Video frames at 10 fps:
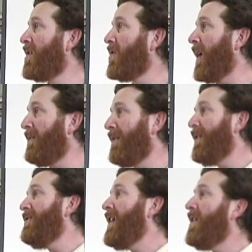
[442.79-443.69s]
So every
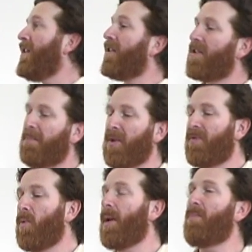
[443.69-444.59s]
15 years, it
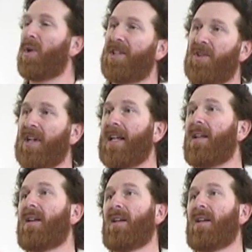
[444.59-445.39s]
moves 1 more degree.